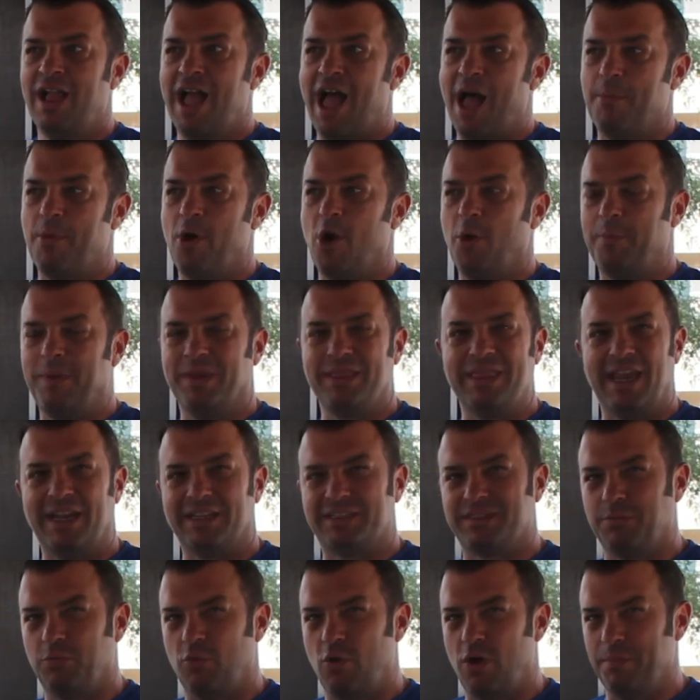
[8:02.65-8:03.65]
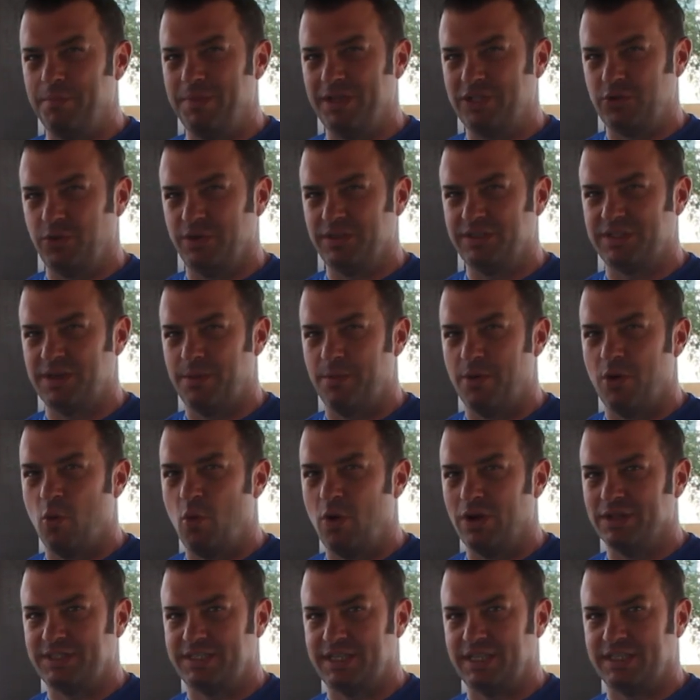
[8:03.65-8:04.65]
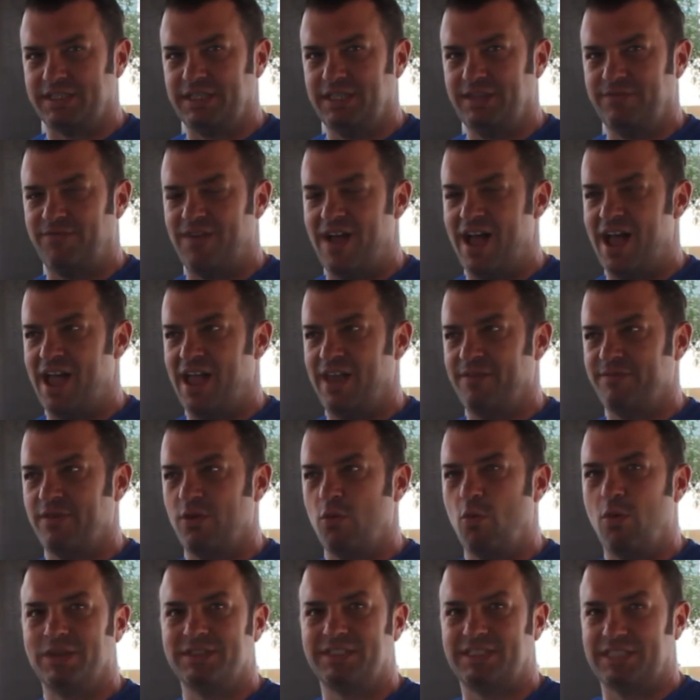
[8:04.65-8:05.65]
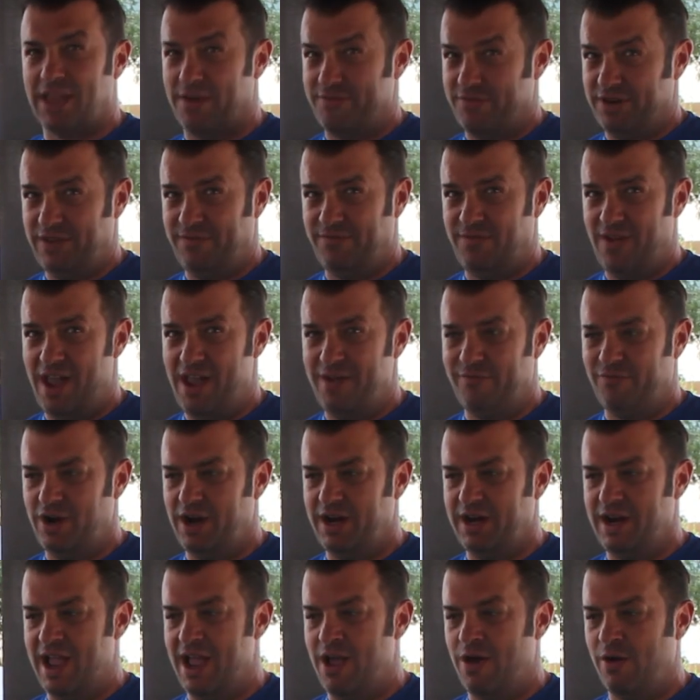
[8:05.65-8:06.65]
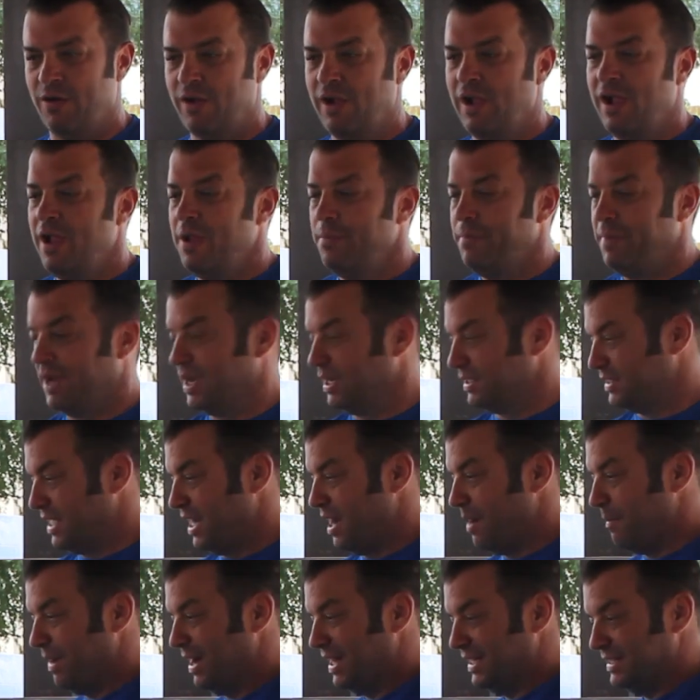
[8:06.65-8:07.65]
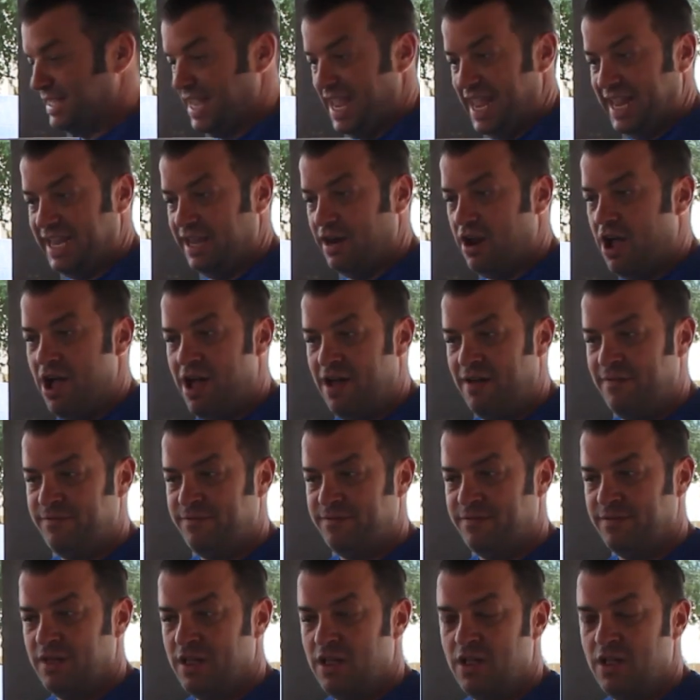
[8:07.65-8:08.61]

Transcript: I'm hoping that it's between somewhere 165 and 175 right now, because then I'm gonna take it off.